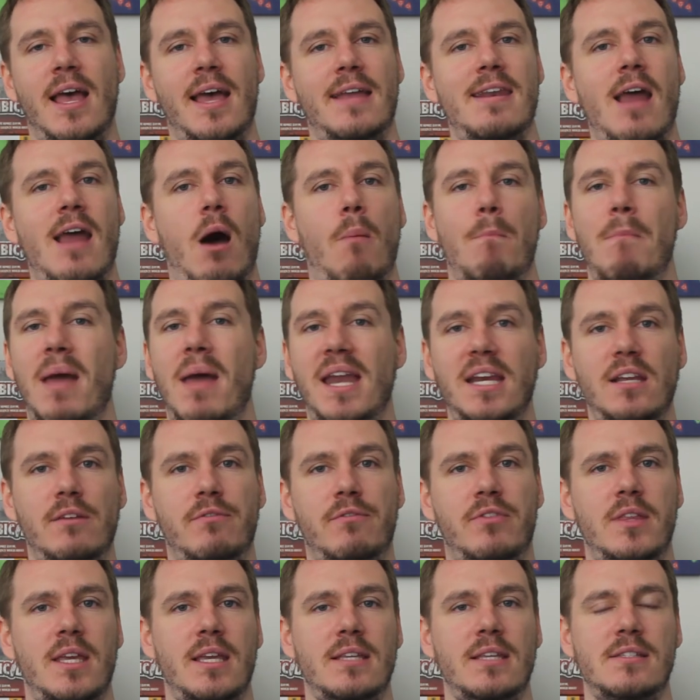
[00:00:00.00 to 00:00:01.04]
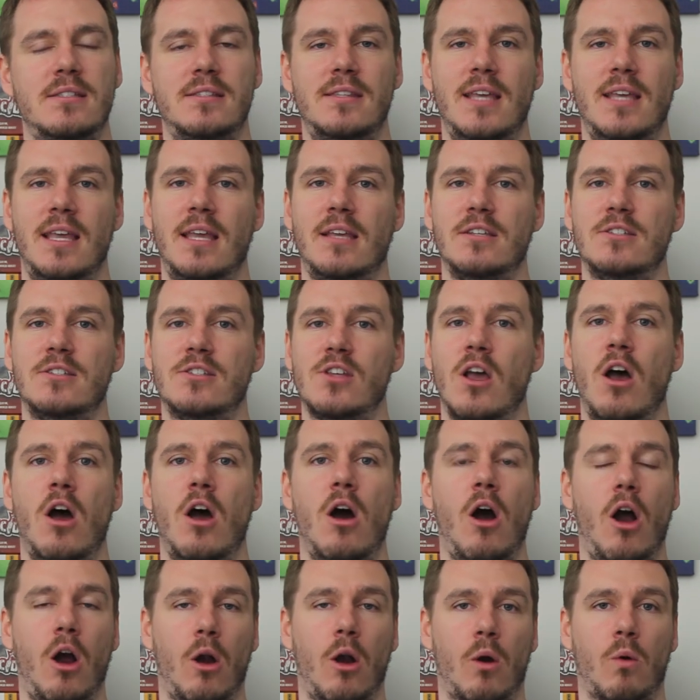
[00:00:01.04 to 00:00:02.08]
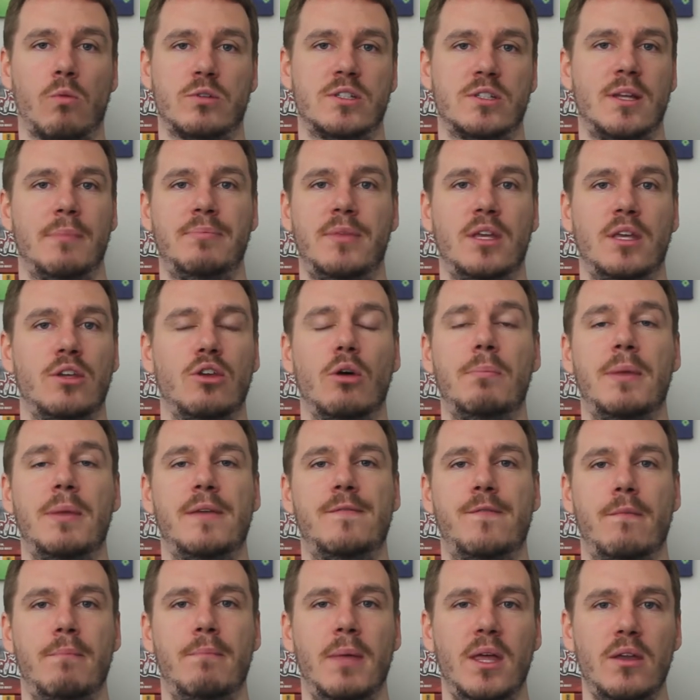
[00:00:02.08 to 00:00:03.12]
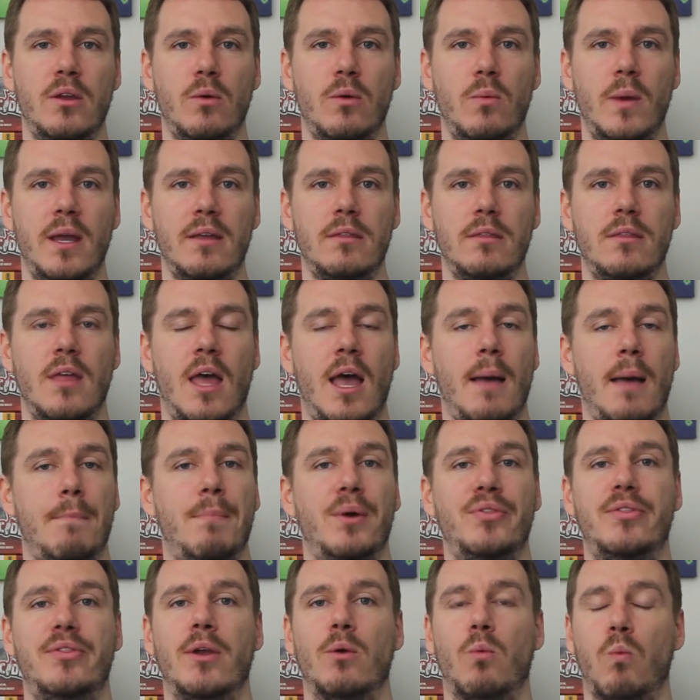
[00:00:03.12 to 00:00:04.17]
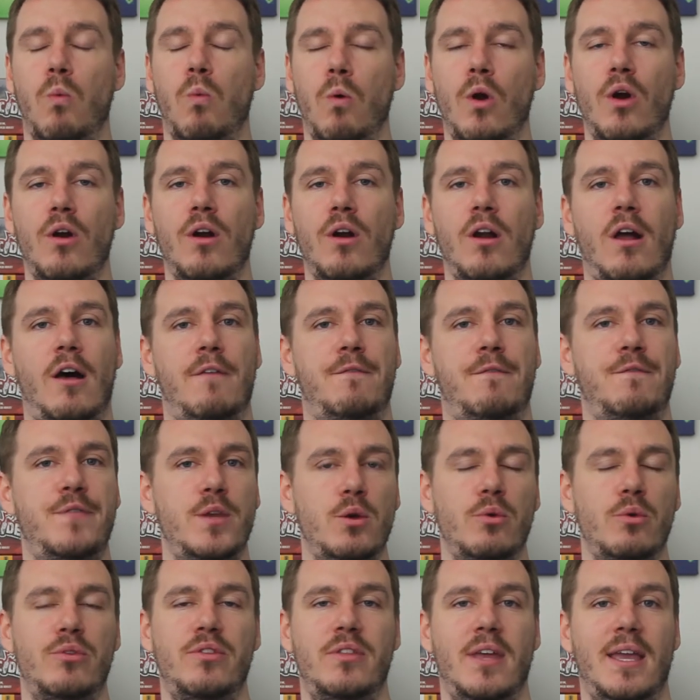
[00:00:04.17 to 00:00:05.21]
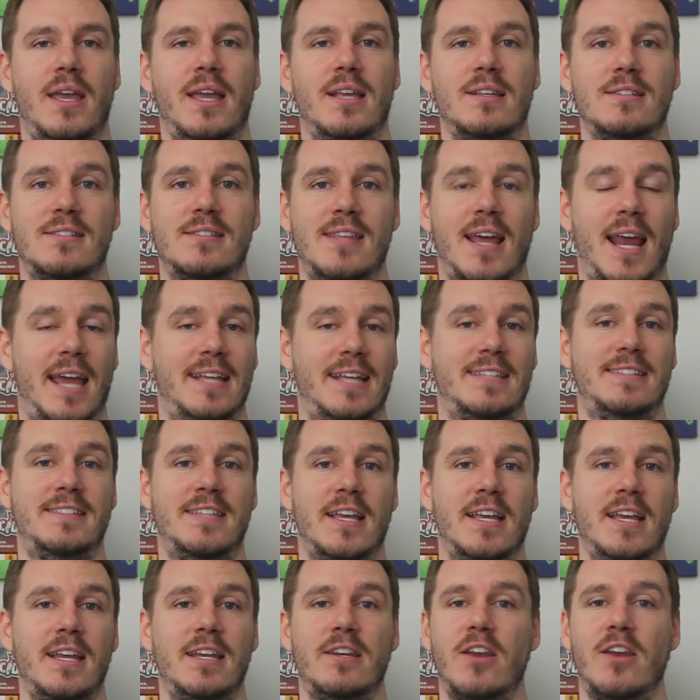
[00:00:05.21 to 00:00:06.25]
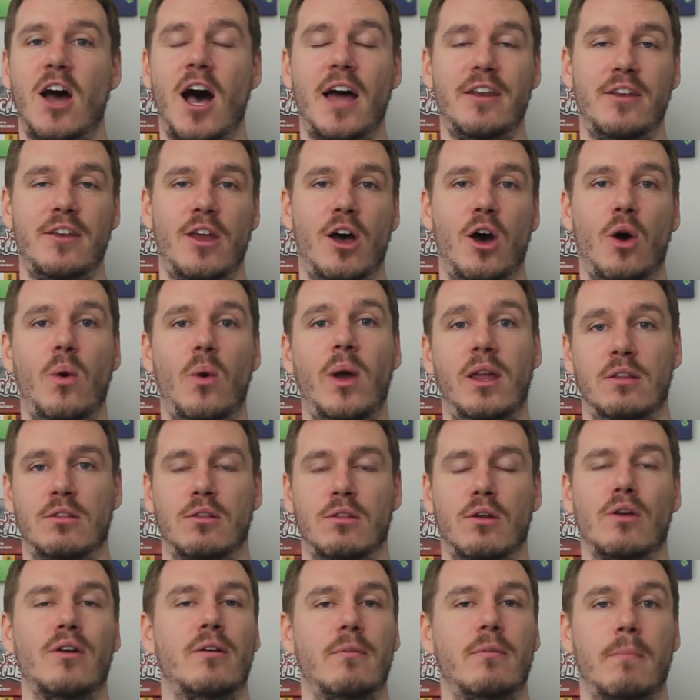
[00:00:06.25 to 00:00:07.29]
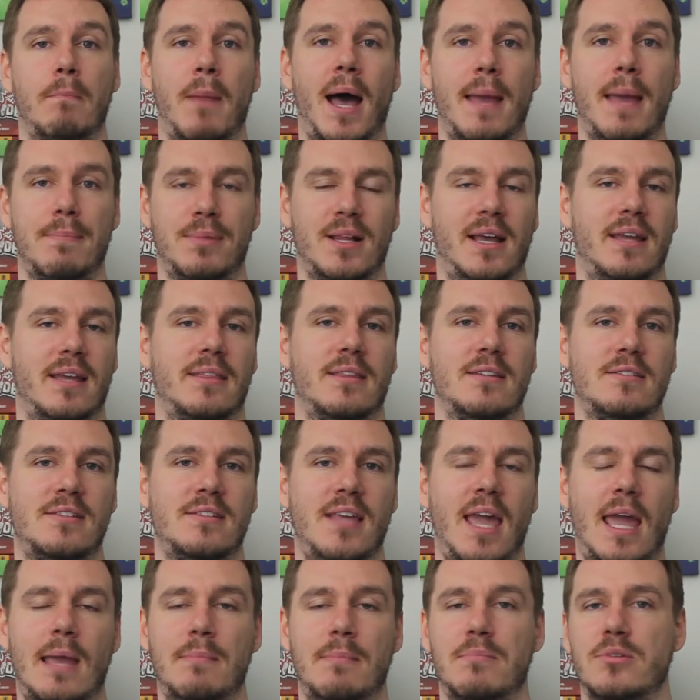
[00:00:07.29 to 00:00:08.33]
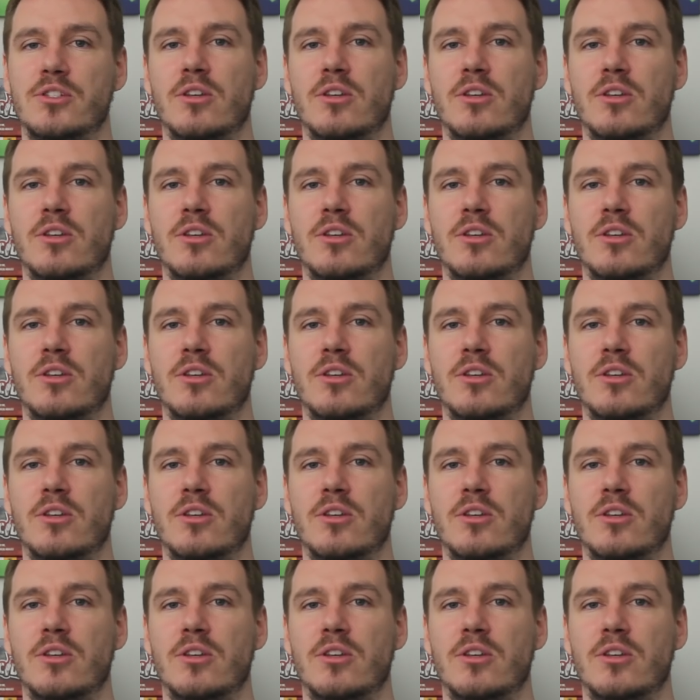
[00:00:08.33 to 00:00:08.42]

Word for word: Now, many of these things are something you'll be familiar with, but there were a few things that I did not know and learned by playing this game.